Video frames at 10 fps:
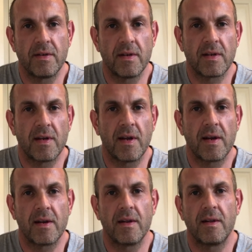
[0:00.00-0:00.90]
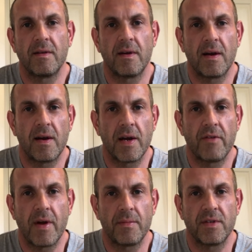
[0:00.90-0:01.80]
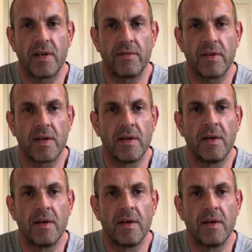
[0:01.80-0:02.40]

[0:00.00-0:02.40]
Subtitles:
and can handle higher reps safely.